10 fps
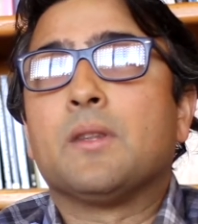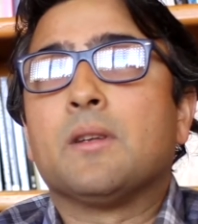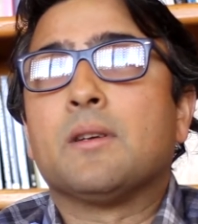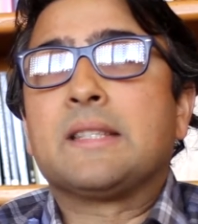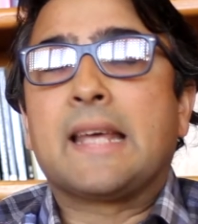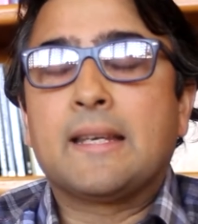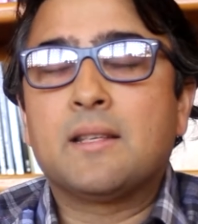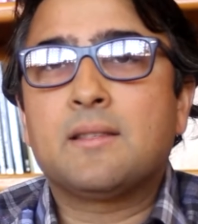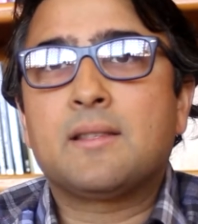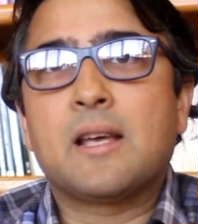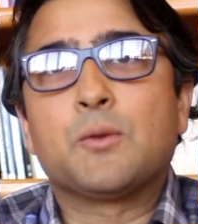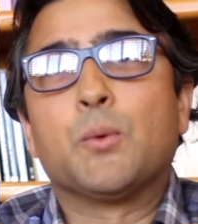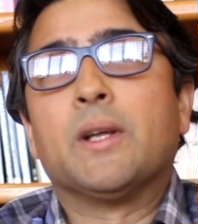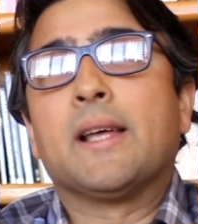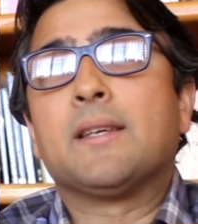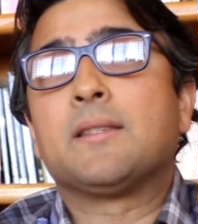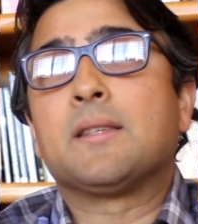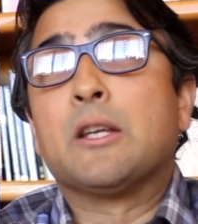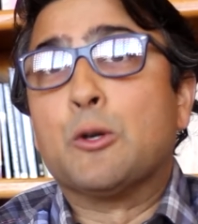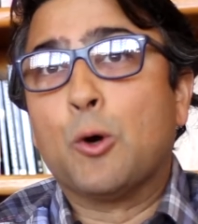the attendance as well
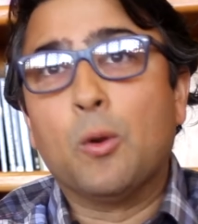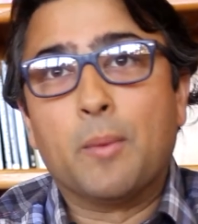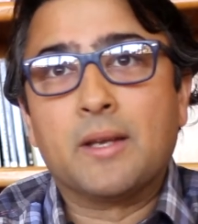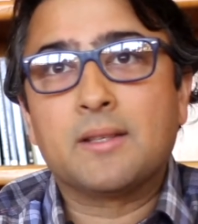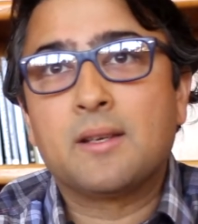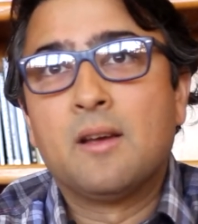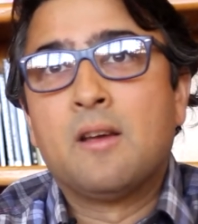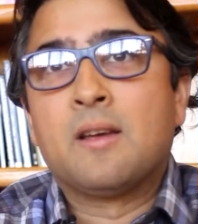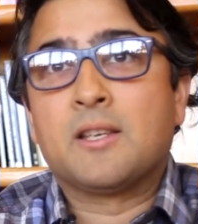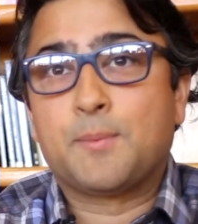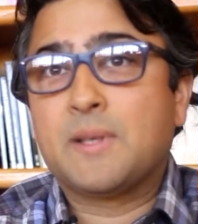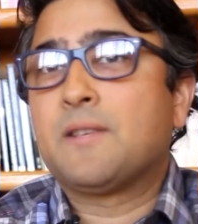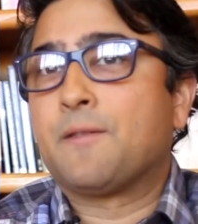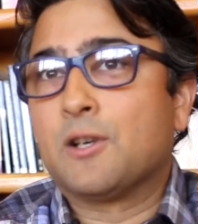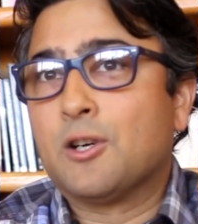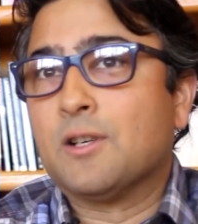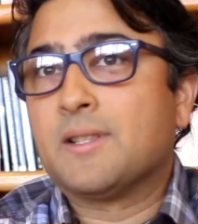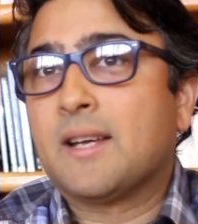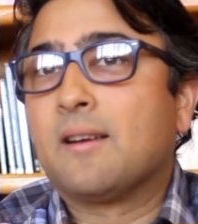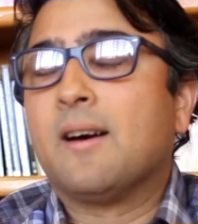as enrollment, especially for
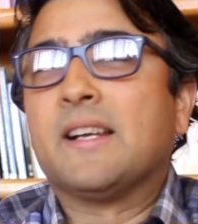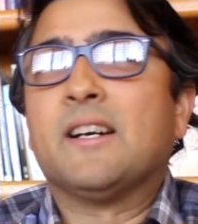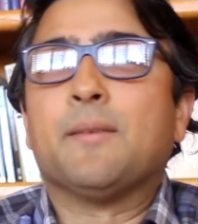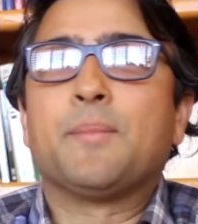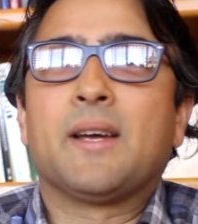girls, had gone up.